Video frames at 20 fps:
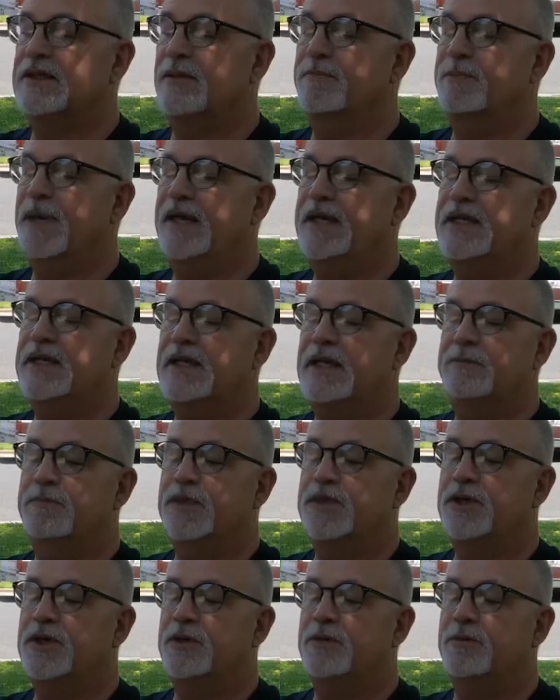a meat
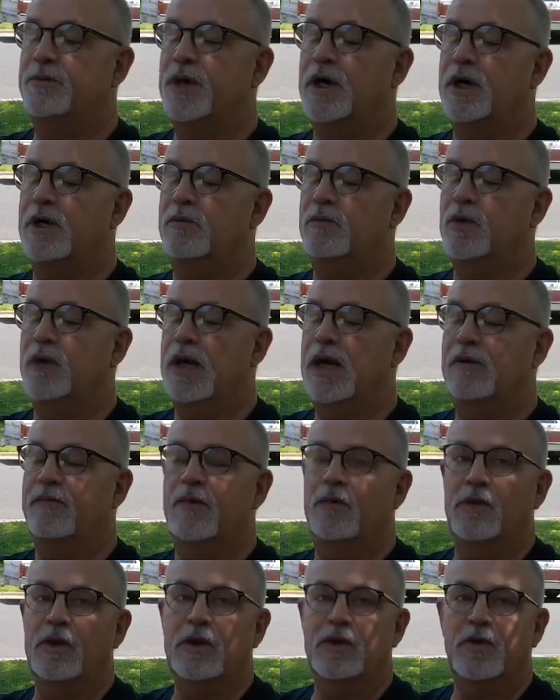temperature probe will have a
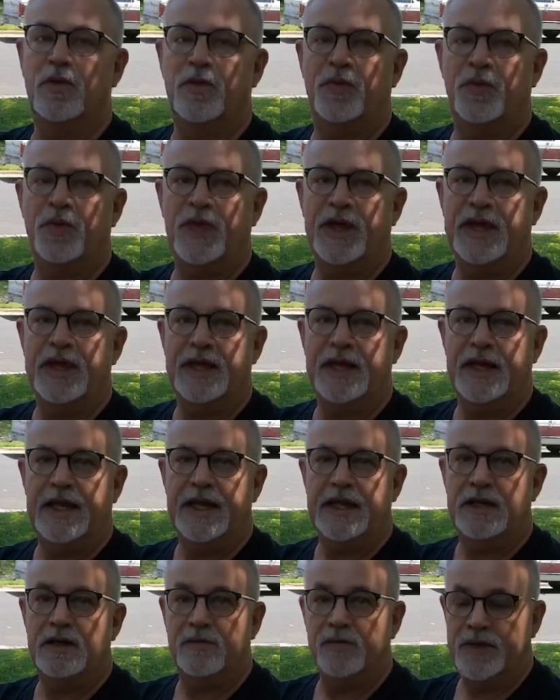little thin
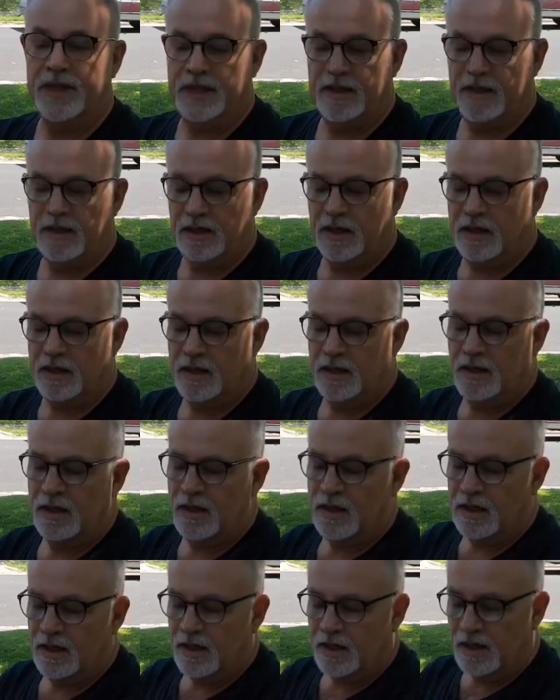end on the,
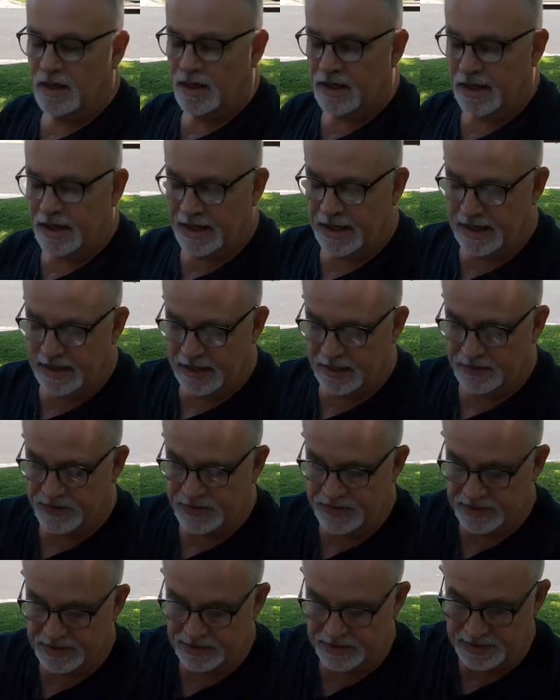and
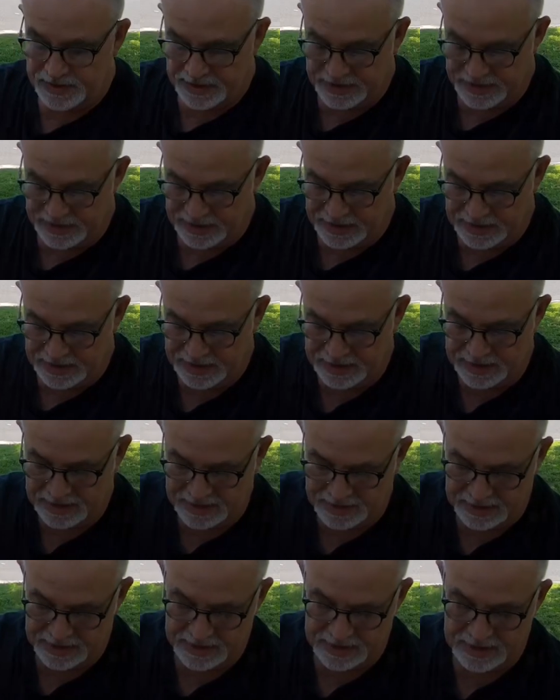then the
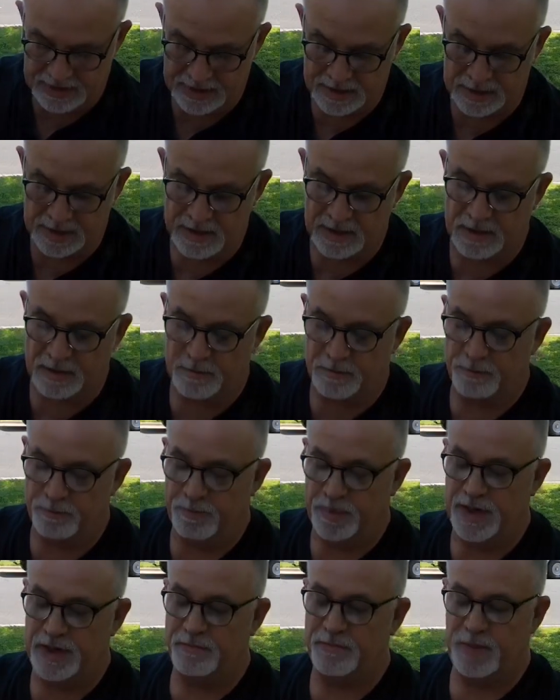
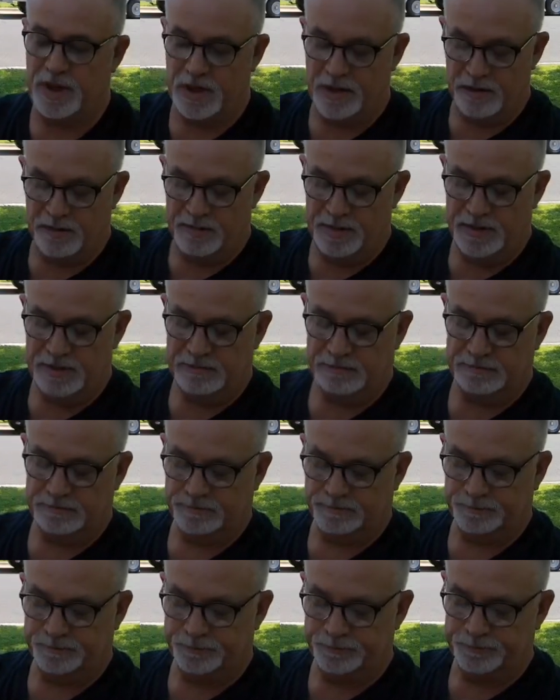pit probe,
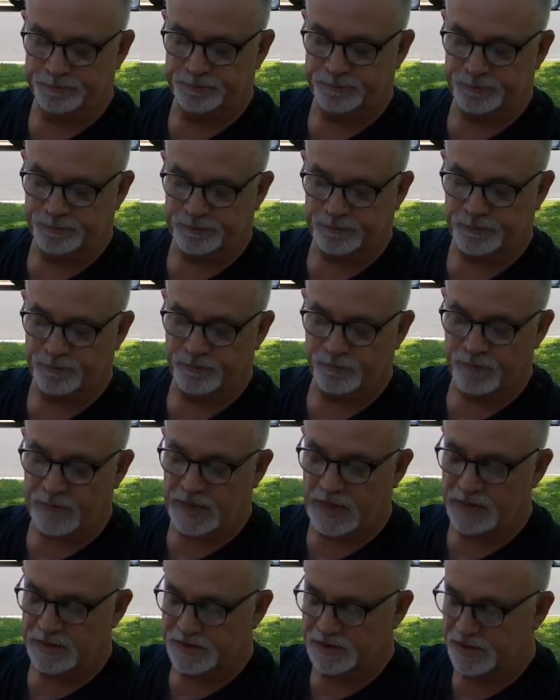
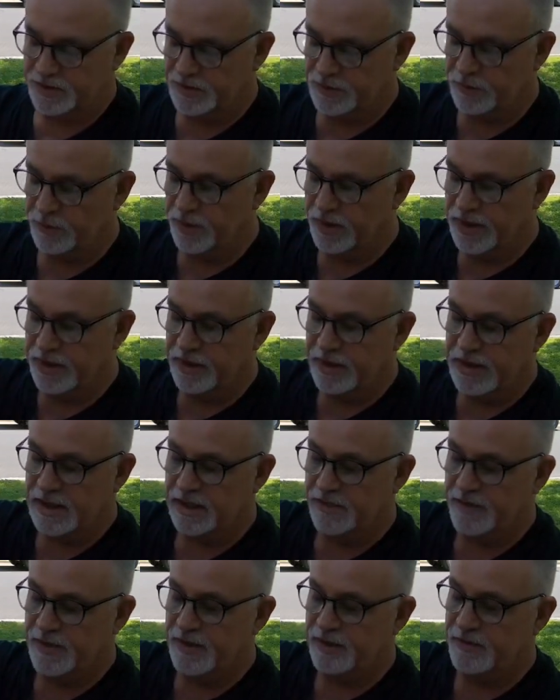I'll show you one here
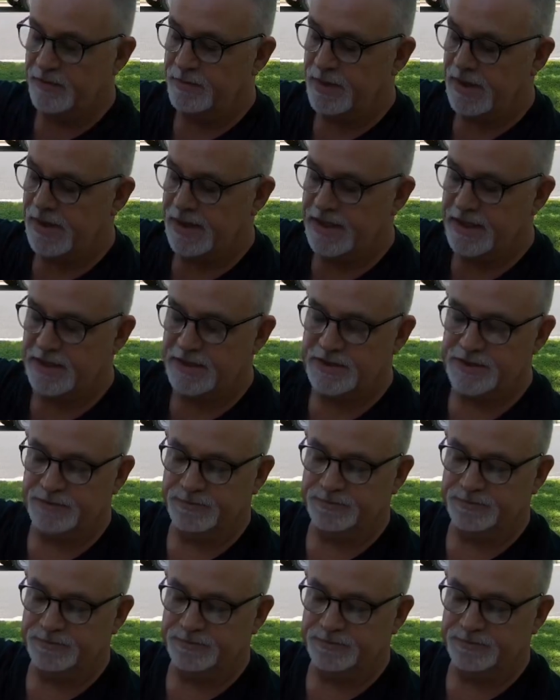out of the other package,